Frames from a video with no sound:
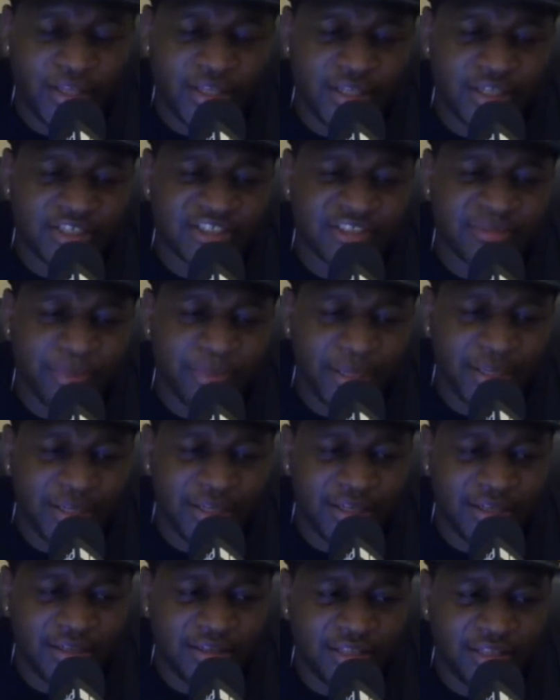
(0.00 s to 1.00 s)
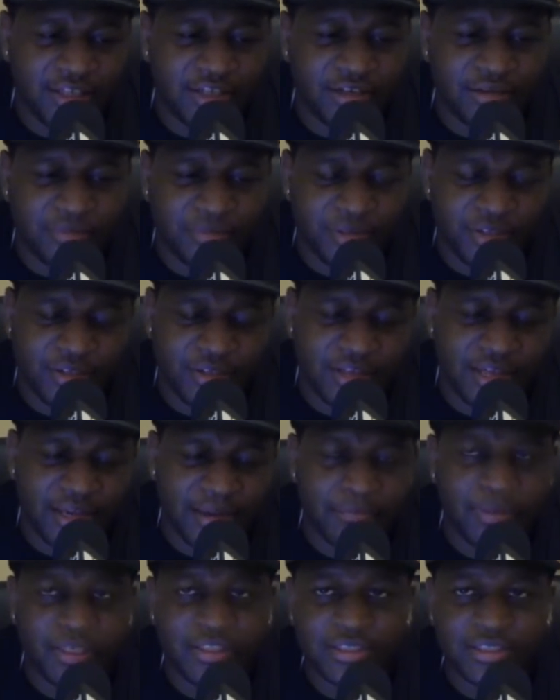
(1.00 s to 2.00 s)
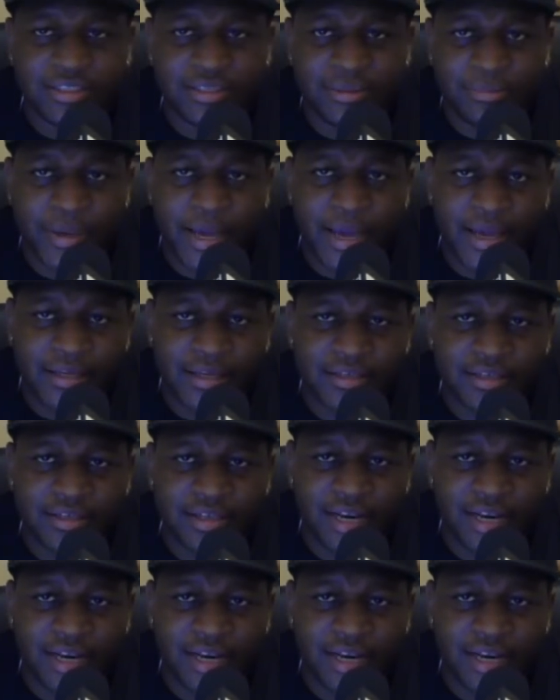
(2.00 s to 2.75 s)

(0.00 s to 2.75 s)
that you're speaking that you're you're like mentally back,